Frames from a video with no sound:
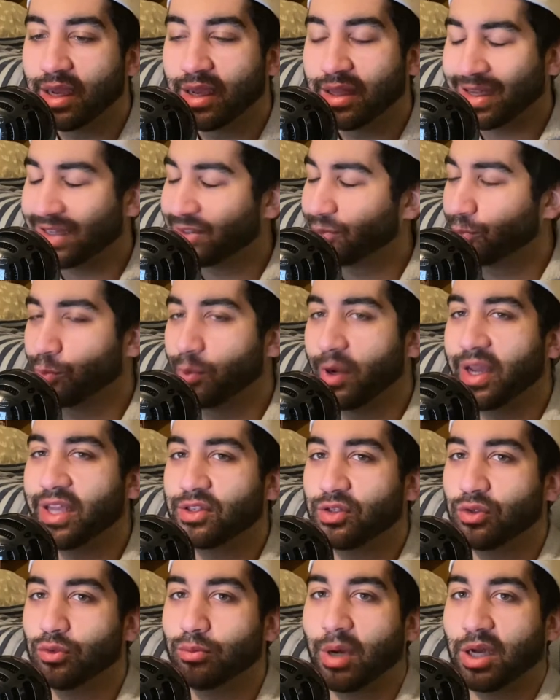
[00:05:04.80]
that's way
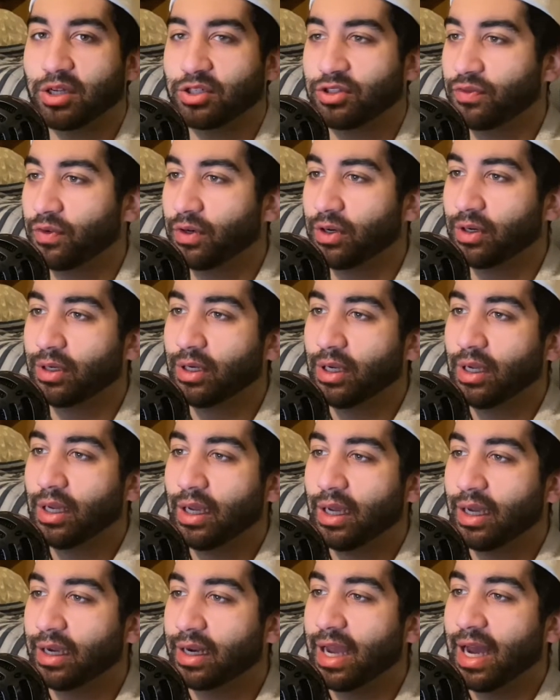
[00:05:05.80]
too much for
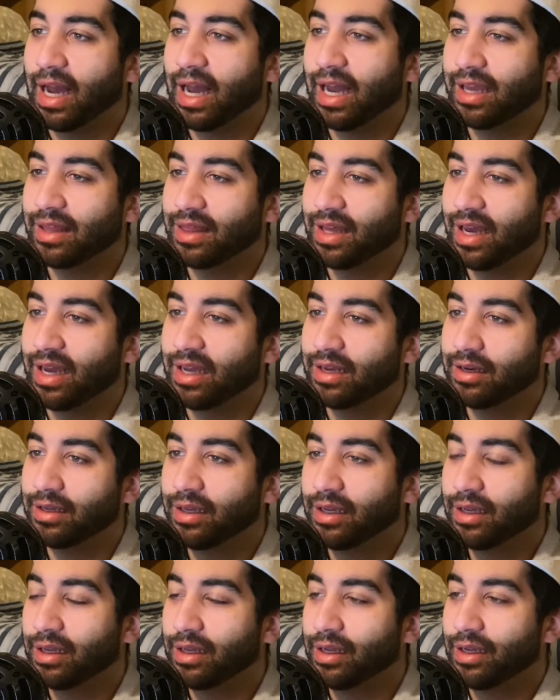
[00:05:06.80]
a guy that
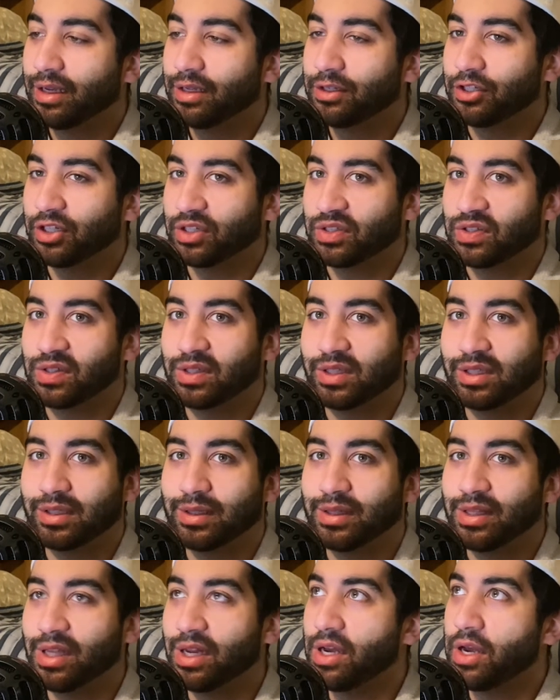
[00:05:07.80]
just
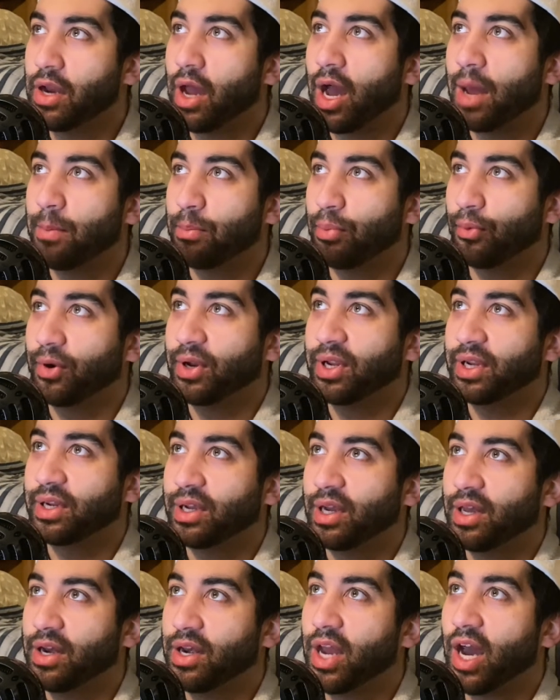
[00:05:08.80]
did not bring
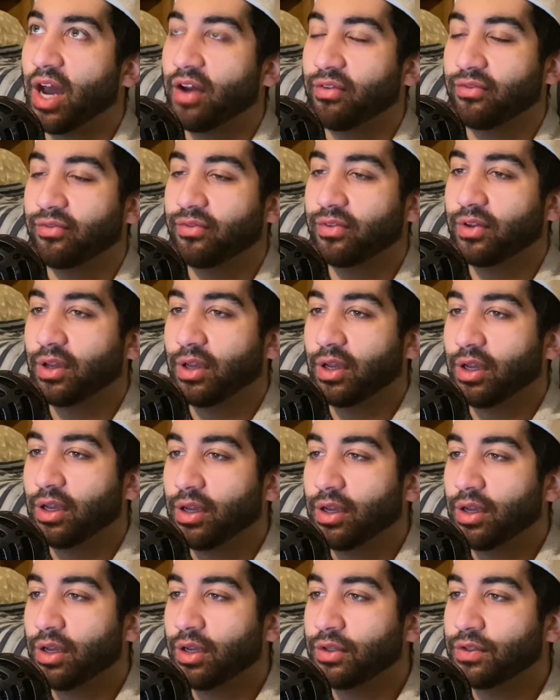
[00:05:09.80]
enough
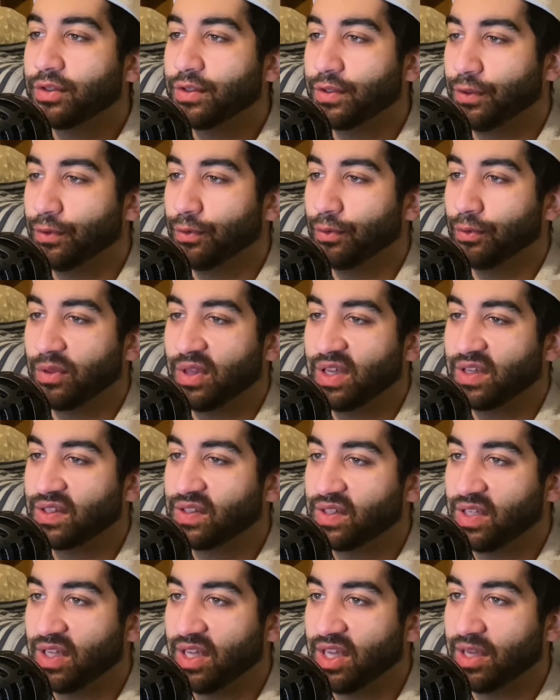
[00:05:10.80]
to this
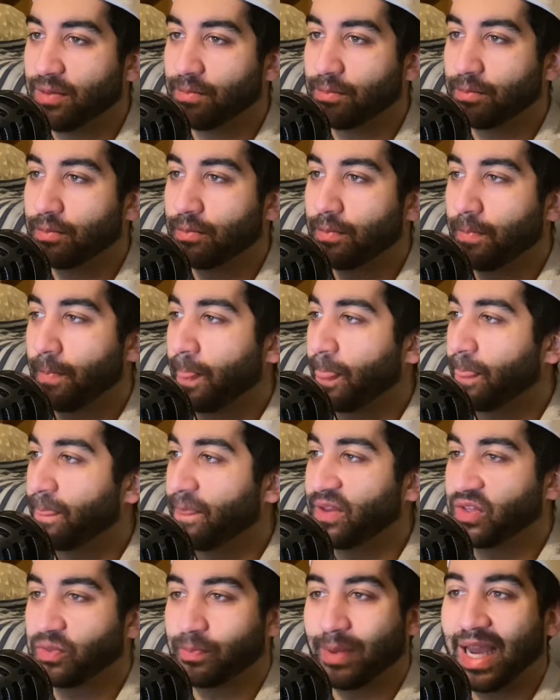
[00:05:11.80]
team
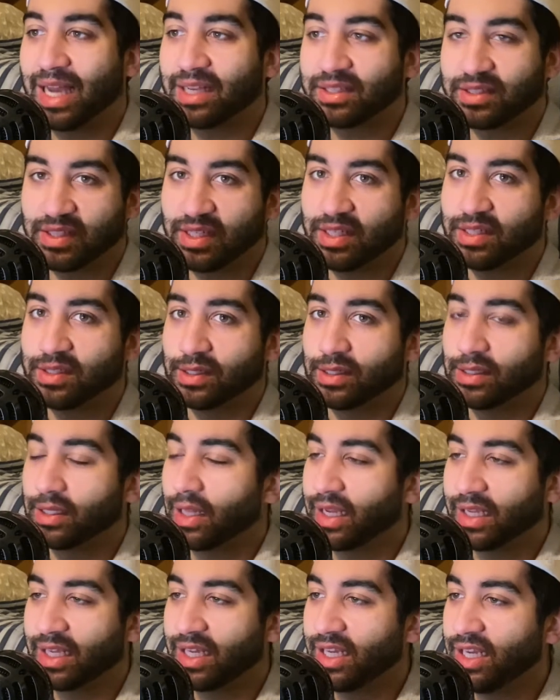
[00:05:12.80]
this past season.
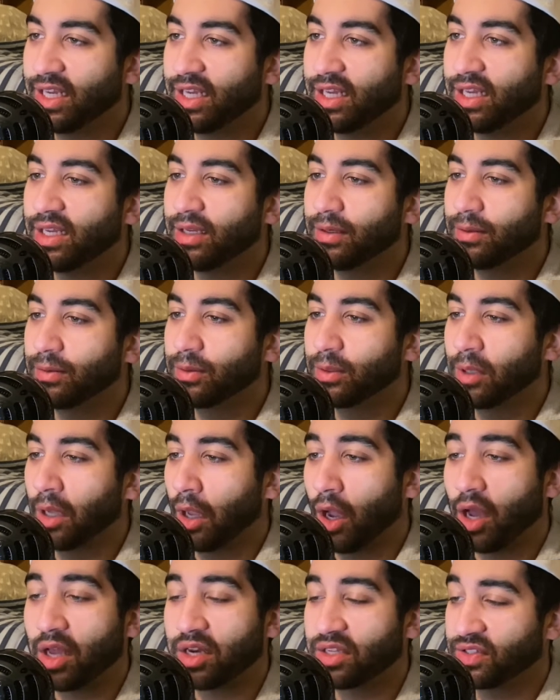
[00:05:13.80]
Like, he
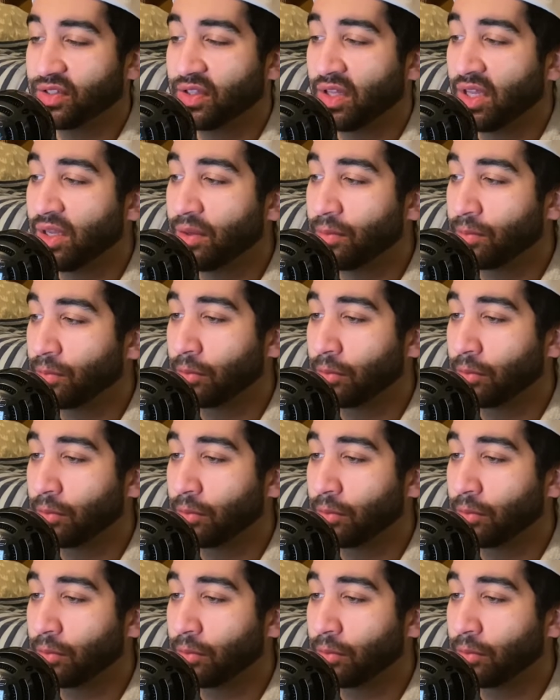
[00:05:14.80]
honestly